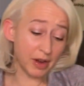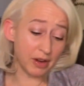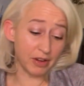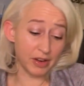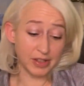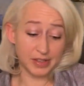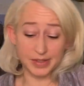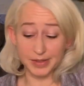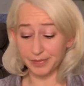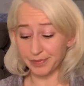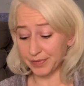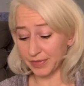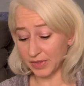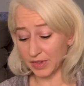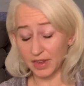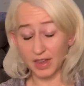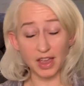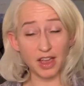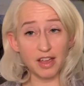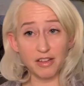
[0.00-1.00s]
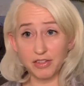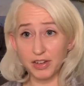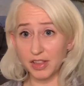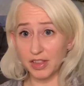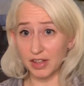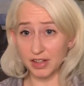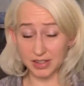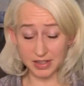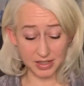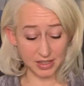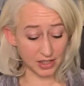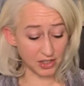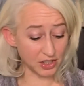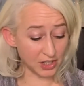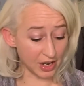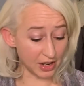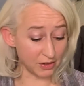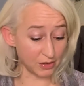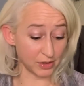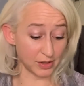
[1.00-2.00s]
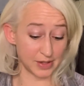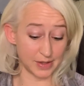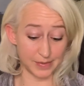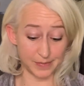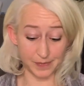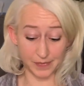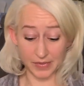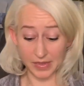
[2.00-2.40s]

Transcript: progress. Every little stitch counts.